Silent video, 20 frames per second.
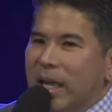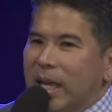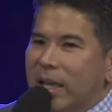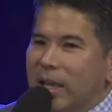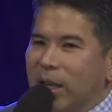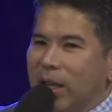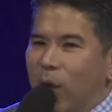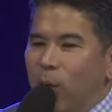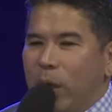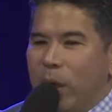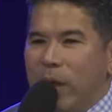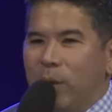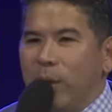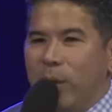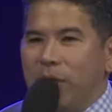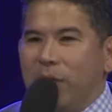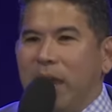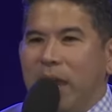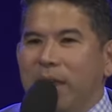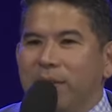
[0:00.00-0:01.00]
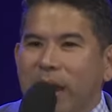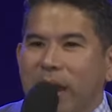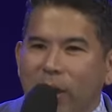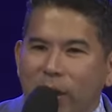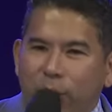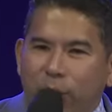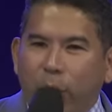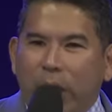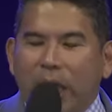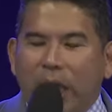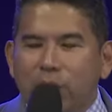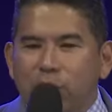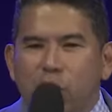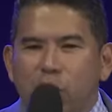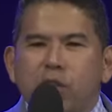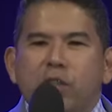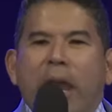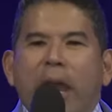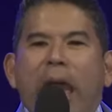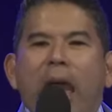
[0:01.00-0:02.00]
You know, we, we think that if we could
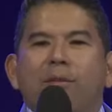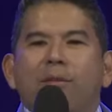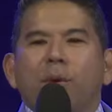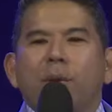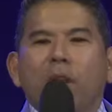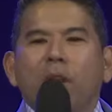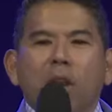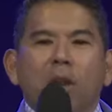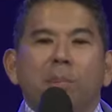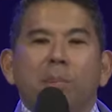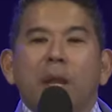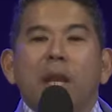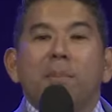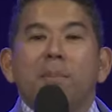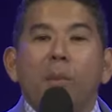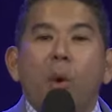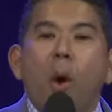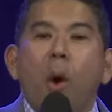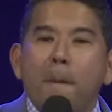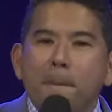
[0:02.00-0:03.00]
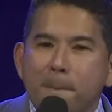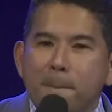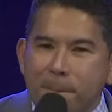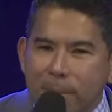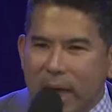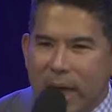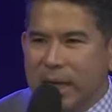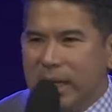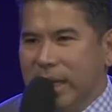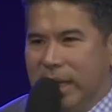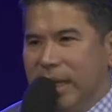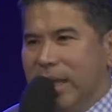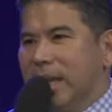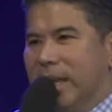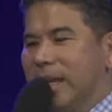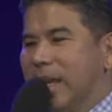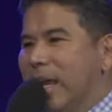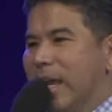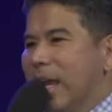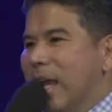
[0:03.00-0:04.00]
just have a little bit more money
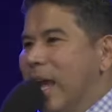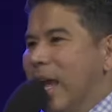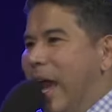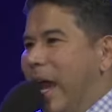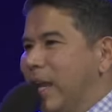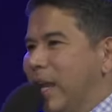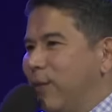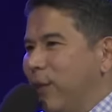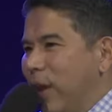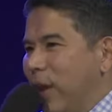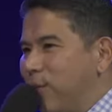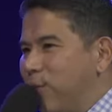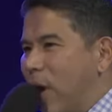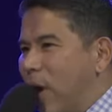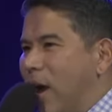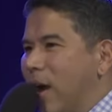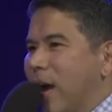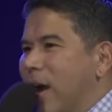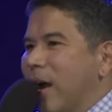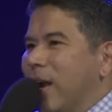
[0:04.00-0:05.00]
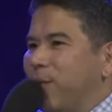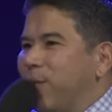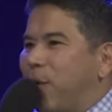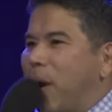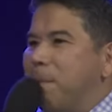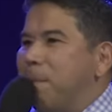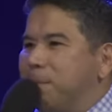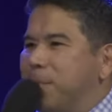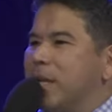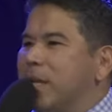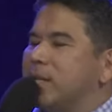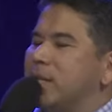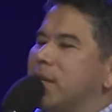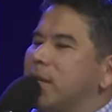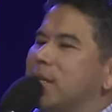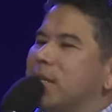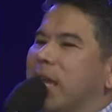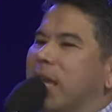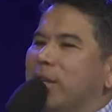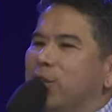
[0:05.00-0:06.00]
and, and if, if, our, if our
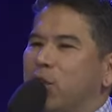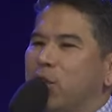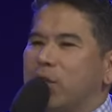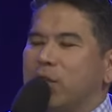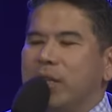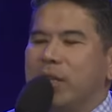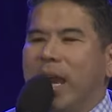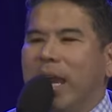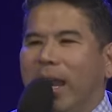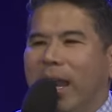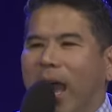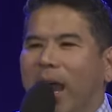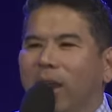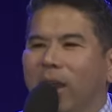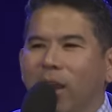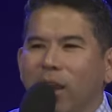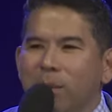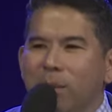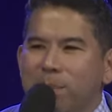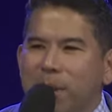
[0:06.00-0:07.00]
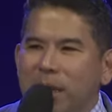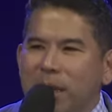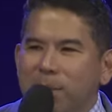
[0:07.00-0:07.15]
business can just get a little bit